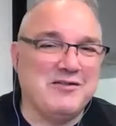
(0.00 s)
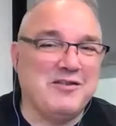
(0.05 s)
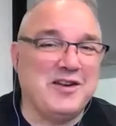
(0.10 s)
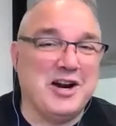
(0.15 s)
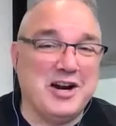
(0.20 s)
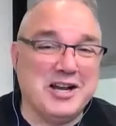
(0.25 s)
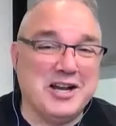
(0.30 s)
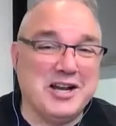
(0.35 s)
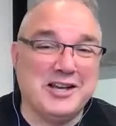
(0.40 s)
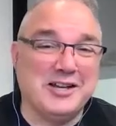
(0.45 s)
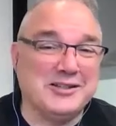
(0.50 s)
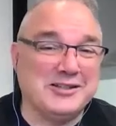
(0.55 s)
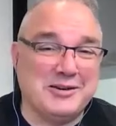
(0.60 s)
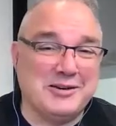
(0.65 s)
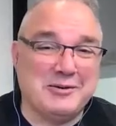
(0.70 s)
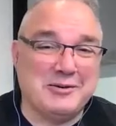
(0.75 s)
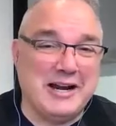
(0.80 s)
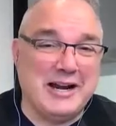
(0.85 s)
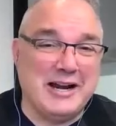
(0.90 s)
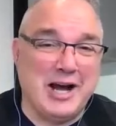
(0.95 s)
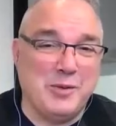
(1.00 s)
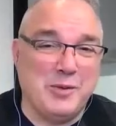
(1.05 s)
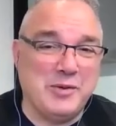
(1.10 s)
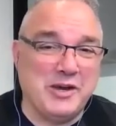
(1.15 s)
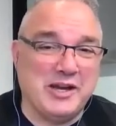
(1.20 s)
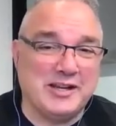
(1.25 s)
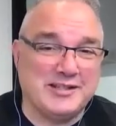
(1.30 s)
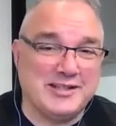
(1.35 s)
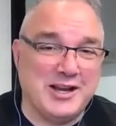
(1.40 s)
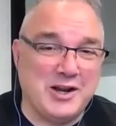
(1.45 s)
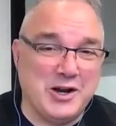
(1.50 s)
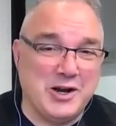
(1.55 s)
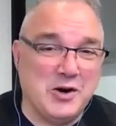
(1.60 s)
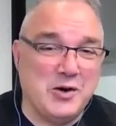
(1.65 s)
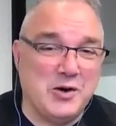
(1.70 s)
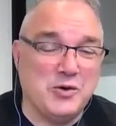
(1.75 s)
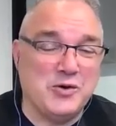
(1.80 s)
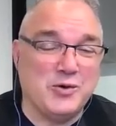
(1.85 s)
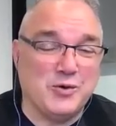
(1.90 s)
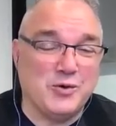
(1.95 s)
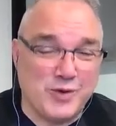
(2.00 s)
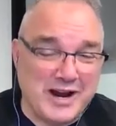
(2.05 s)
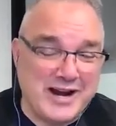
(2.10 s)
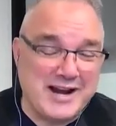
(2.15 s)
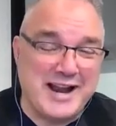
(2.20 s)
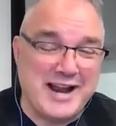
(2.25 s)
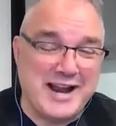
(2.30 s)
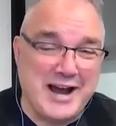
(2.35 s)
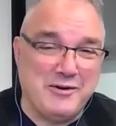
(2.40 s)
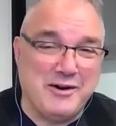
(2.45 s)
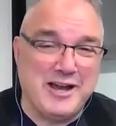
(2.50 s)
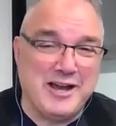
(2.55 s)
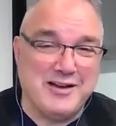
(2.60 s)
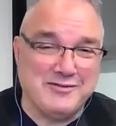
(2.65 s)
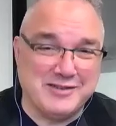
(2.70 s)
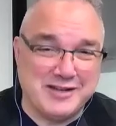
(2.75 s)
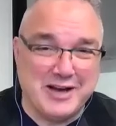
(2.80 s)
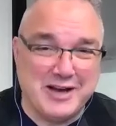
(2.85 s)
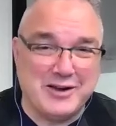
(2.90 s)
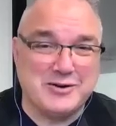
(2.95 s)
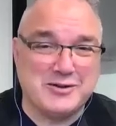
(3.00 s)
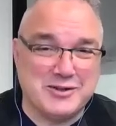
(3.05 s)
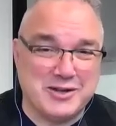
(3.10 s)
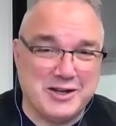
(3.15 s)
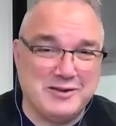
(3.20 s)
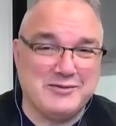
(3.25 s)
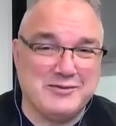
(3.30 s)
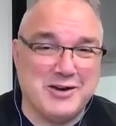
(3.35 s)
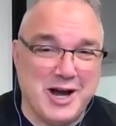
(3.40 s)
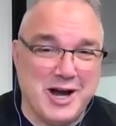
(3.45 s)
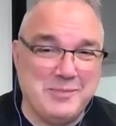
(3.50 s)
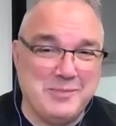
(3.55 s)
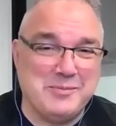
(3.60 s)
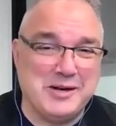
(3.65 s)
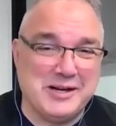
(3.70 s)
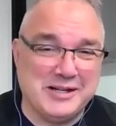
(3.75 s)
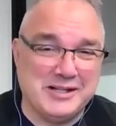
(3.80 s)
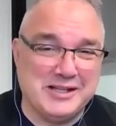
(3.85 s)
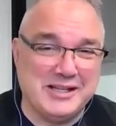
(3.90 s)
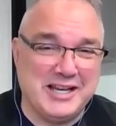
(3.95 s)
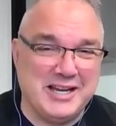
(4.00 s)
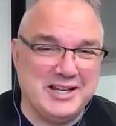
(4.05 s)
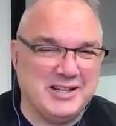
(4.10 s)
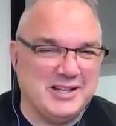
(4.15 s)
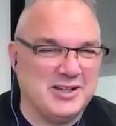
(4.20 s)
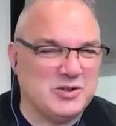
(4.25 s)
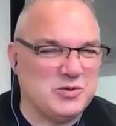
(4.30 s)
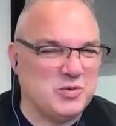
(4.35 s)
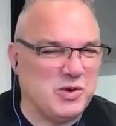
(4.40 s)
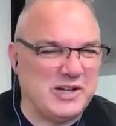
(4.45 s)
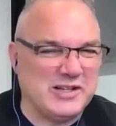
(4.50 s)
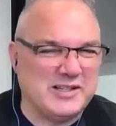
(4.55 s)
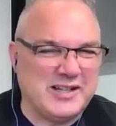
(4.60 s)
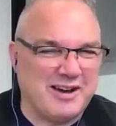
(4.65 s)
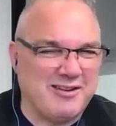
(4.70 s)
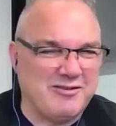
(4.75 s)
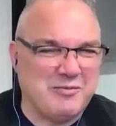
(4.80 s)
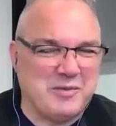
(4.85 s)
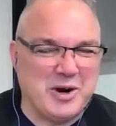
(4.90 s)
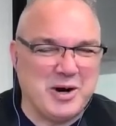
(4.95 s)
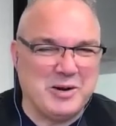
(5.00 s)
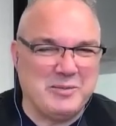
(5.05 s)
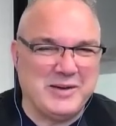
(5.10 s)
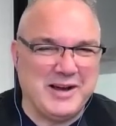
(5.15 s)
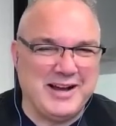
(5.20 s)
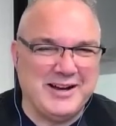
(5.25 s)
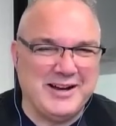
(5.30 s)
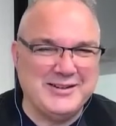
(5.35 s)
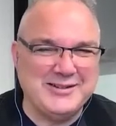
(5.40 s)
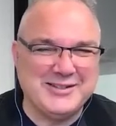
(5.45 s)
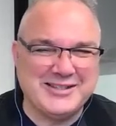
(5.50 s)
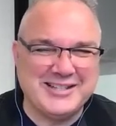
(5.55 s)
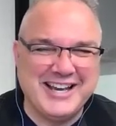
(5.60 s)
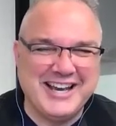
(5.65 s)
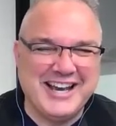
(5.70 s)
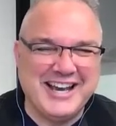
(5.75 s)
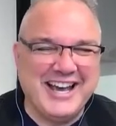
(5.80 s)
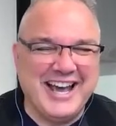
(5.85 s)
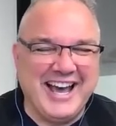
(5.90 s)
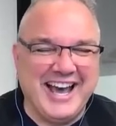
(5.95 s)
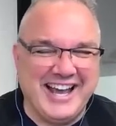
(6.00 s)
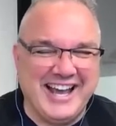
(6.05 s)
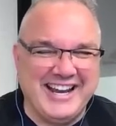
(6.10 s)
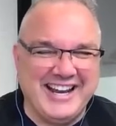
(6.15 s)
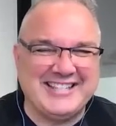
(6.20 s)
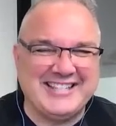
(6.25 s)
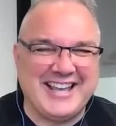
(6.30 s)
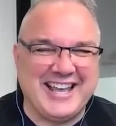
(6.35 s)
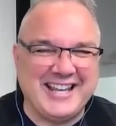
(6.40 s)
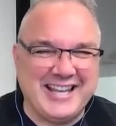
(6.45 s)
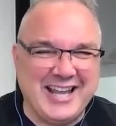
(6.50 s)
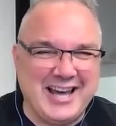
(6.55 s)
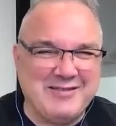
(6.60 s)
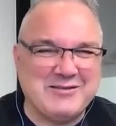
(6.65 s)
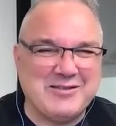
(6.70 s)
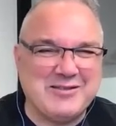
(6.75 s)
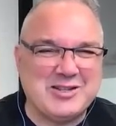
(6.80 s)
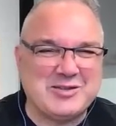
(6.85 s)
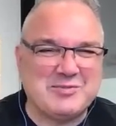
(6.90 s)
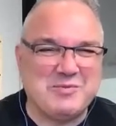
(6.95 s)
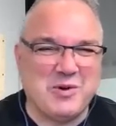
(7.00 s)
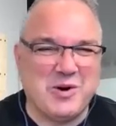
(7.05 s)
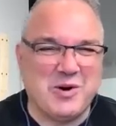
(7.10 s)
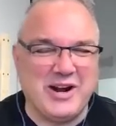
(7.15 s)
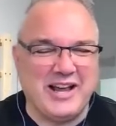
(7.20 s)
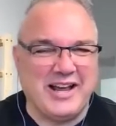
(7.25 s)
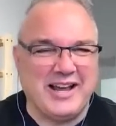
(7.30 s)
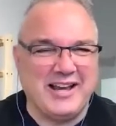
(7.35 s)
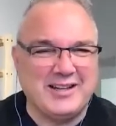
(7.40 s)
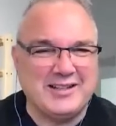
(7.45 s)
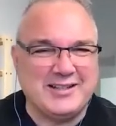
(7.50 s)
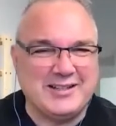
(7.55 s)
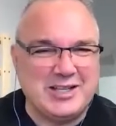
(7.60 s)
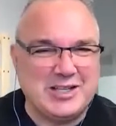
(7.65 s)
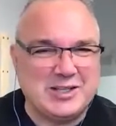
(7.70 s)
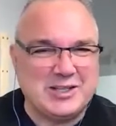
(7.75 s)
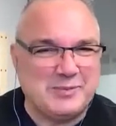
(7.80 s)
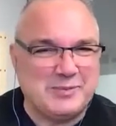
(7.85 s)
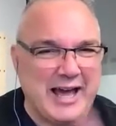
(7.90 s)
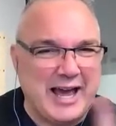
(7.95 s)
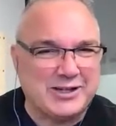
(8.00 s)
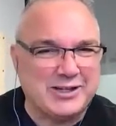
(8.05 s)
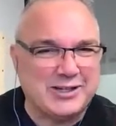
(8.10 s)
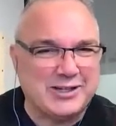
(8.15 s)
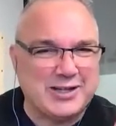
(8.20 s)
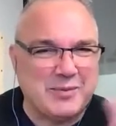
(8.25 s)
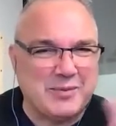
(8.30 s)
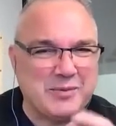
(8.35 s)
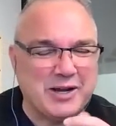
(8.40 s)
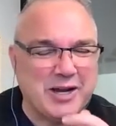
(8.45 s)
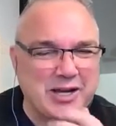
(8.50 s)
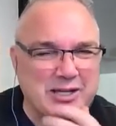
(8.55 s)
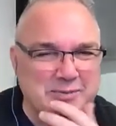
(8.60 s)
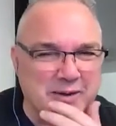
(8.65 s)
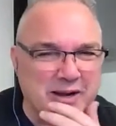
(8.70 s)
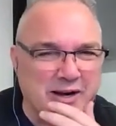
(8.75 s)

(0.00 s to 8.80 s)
very guilty right now, because I know right now I have gutters that have not been cleaned in this one tough part of my house. And as I left this morning, I could see splashes up against my